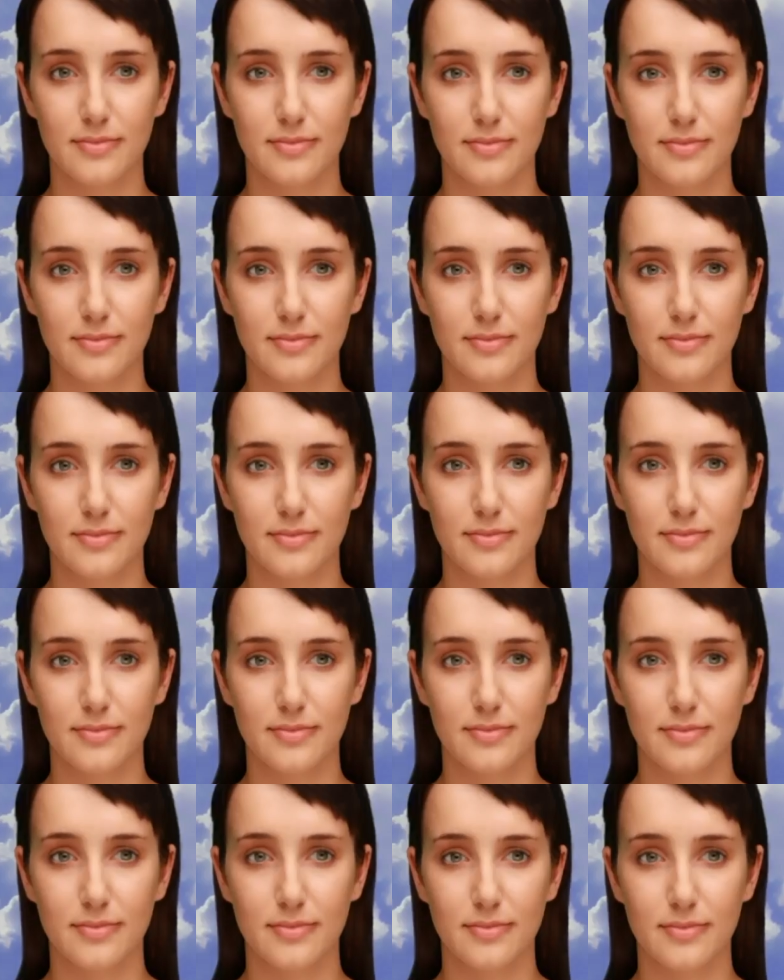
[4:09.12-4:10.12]

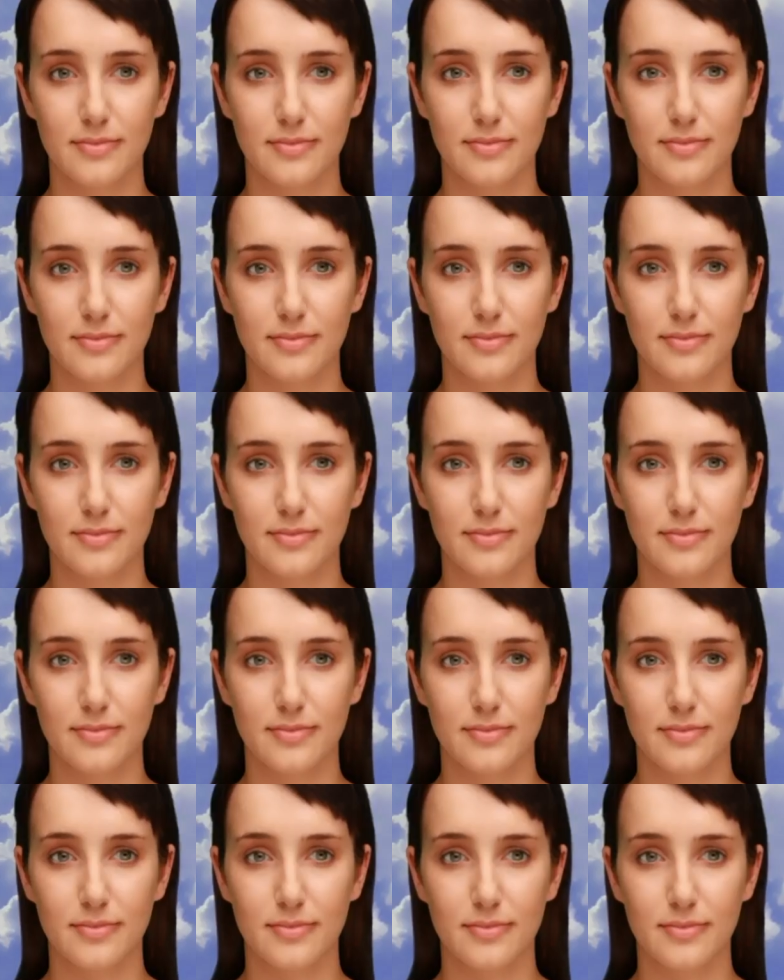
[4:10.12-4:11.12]

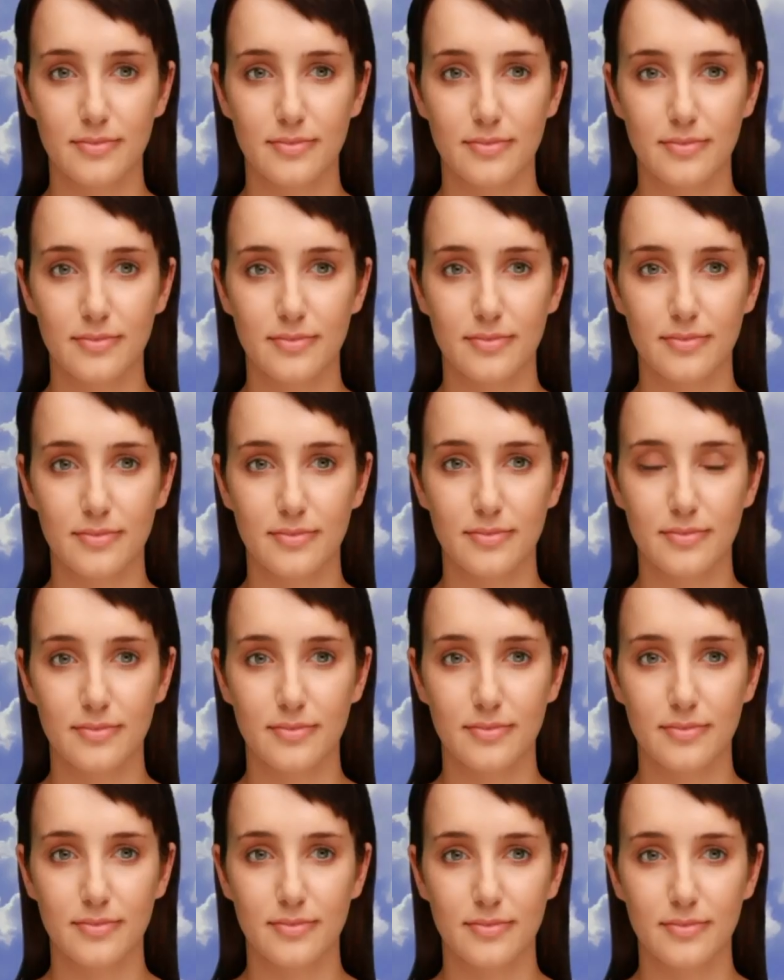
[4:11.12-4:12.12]

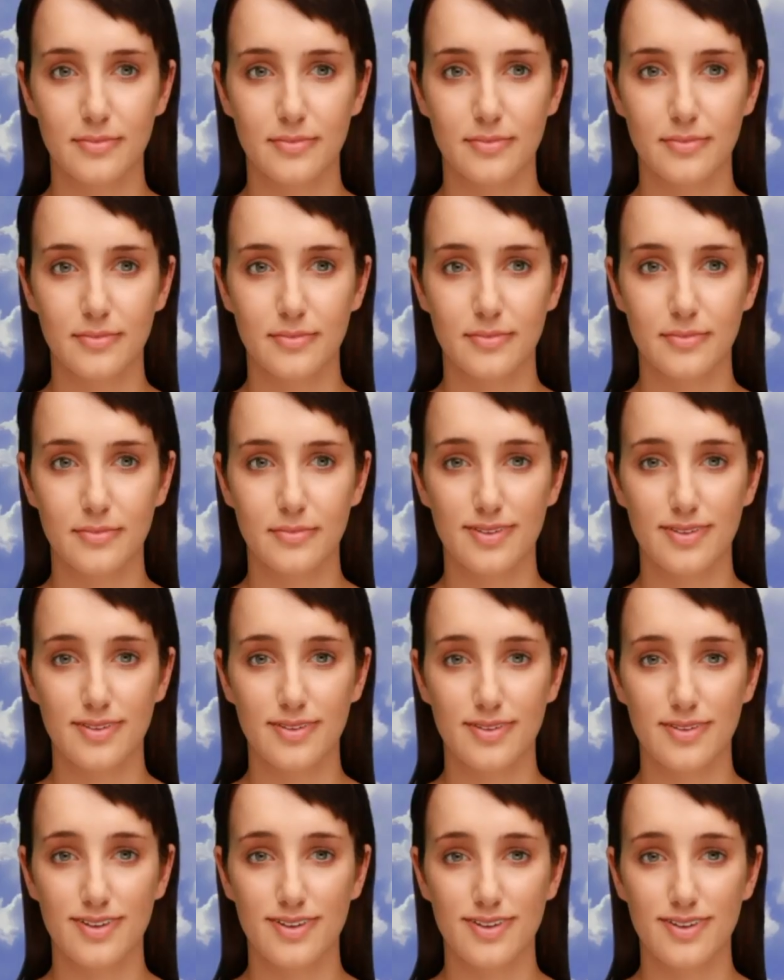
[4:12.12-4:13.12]

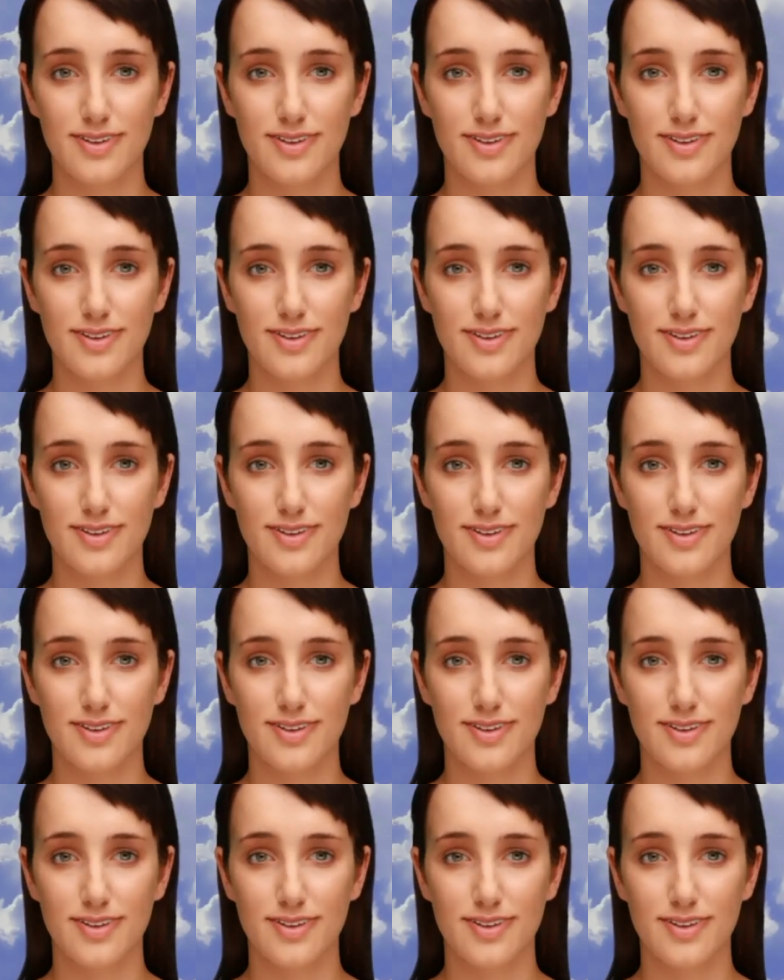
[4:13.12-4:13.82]
(no one is talking)